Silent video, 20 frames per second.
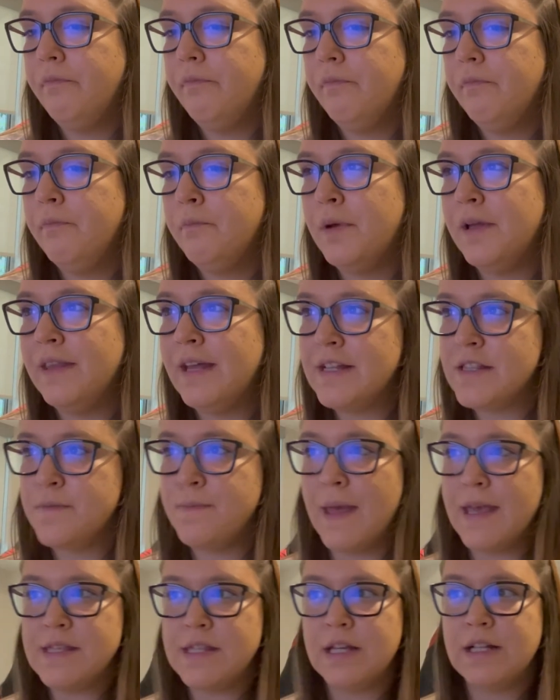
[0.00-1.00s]
But that's
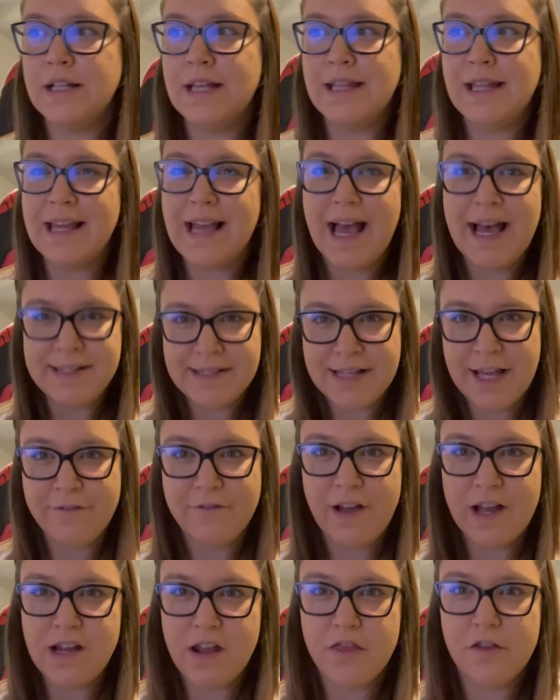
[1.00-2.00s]
basically like, as I
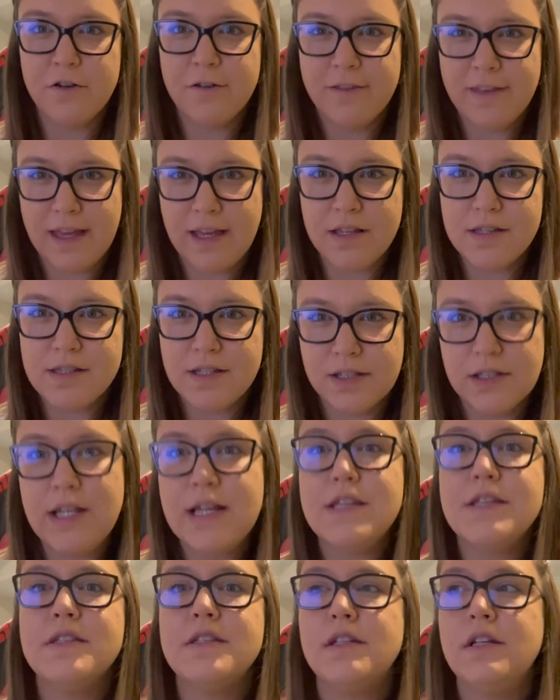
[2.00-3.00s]
find other things to
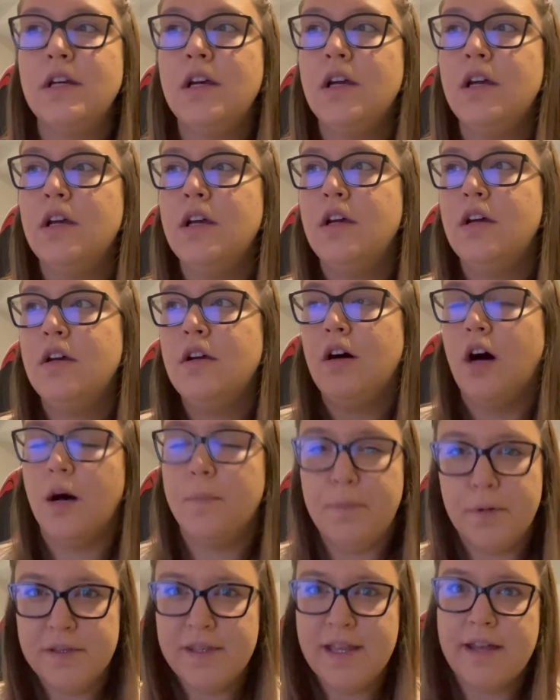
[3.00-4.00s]
list, I'll
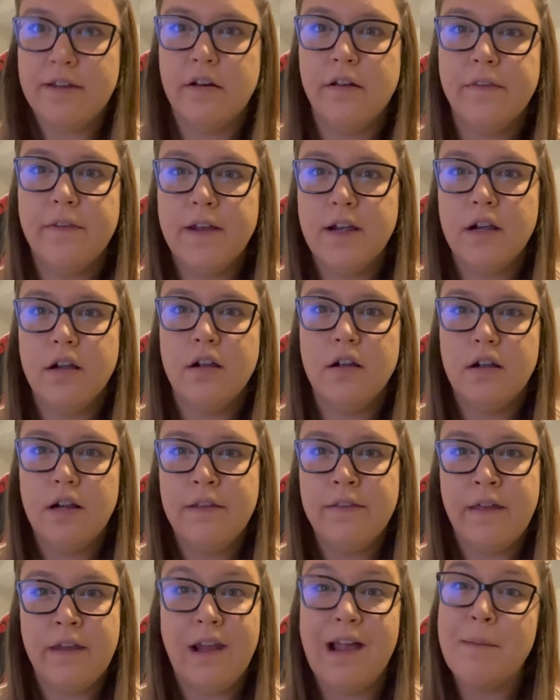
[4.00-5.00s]
put that on there,
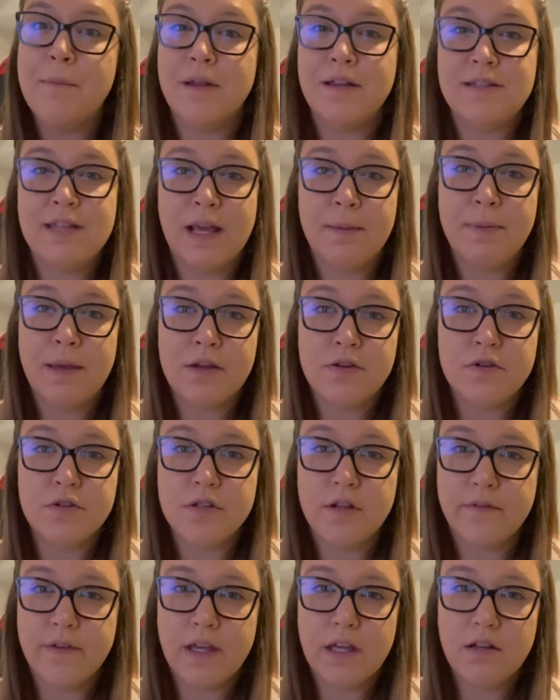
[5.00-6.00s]
and then I'm gonna take pictures
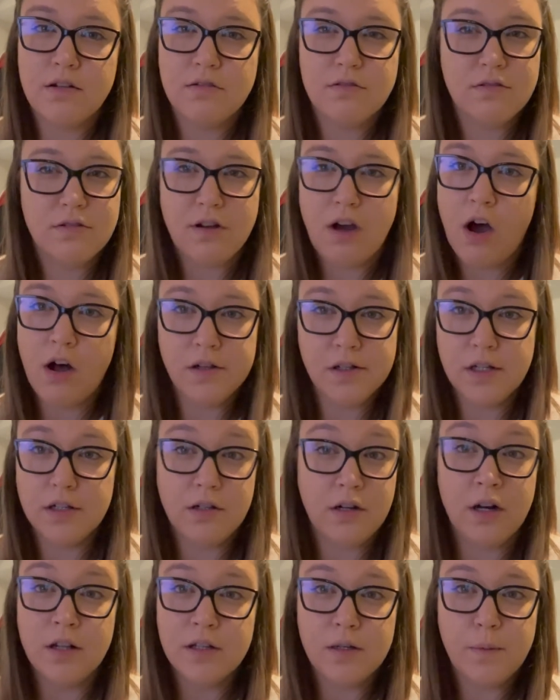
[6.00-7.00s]
of it
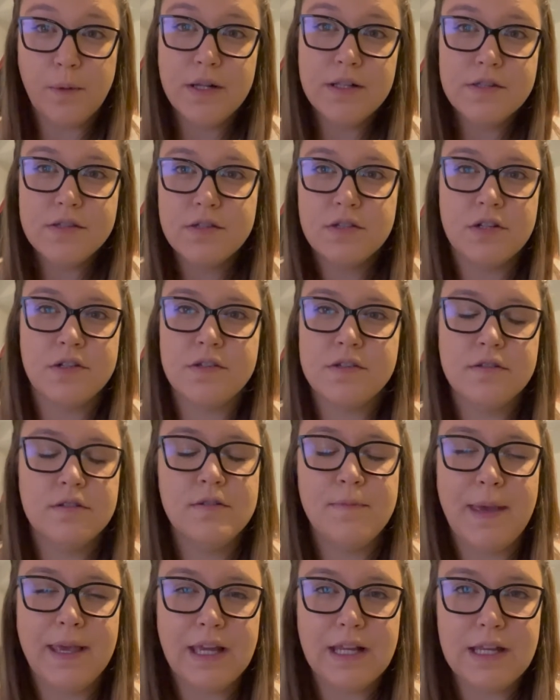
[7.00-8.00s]
all at once just
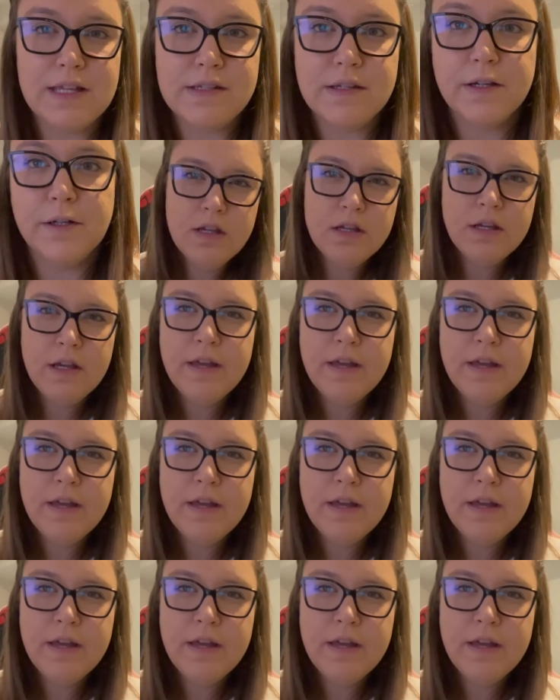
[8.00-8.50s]
to make it easier.